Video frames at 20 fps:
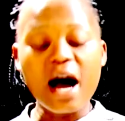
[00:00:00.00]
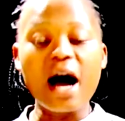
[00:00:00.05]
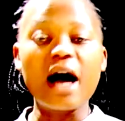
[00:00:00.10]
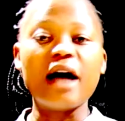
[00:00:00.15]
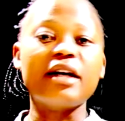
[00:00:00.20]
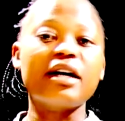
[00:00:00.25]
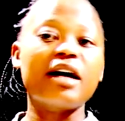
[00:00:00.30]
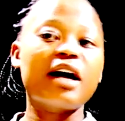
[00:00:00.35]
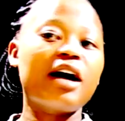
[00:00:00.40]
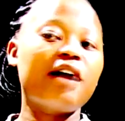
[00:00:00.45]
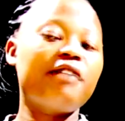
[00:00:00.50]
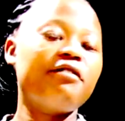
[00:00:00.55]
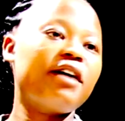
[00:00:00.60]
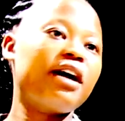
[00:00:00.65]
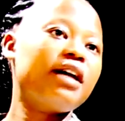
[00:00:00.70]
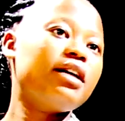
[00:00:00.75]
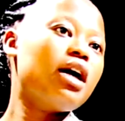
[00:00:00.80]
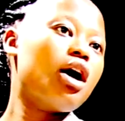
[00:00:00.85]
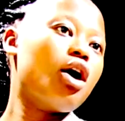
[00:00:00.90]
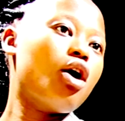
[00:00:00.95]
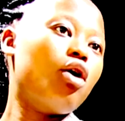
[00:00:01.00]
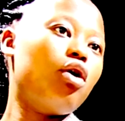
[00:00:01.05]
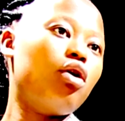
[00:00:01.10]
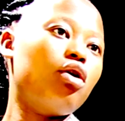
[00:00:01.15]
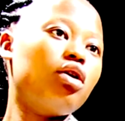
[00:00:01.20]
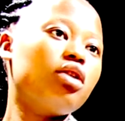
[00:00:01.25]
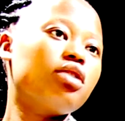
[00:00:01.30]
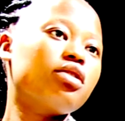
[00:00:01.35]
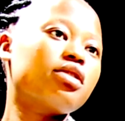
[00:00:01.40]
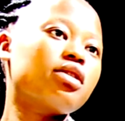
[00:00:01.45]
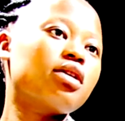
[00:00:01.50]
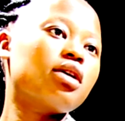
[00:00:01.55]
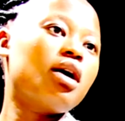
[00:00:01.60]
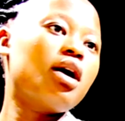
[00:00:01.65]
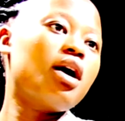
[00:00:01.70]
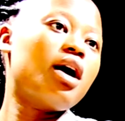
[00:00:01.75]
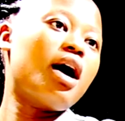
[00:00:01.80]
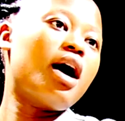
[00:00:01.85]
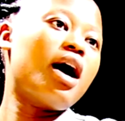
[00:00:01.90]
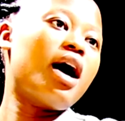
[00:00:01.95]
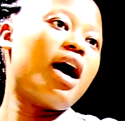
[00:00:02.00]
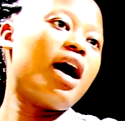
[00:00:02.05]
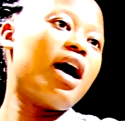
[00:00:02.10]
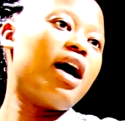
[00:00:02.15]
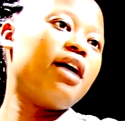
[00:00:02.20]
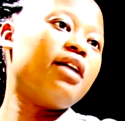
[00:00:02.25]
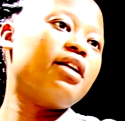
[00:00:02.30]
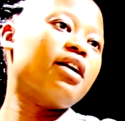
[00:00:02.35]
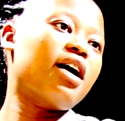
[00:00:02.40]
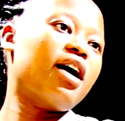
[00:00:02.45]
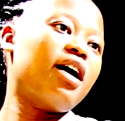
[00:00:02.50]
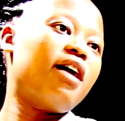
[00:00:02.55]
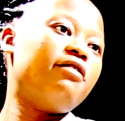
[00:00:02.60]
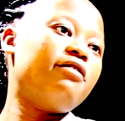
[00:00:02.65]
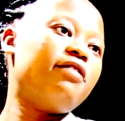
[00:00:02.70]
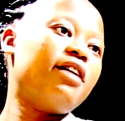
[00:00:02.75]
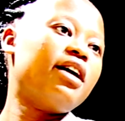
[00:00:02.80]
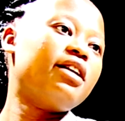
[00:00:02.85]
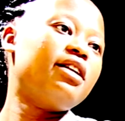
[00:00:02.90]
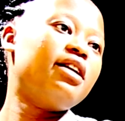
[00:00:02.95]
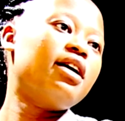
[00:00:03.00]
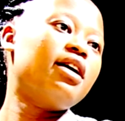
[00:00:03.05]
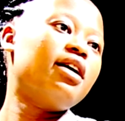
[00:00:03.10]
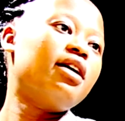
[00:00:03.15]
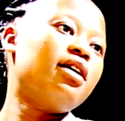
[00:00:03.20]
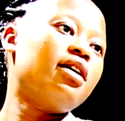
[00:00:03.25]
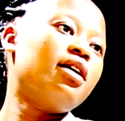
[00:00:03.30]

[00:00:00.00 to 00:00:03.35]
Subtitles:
uncovered holes, uncovered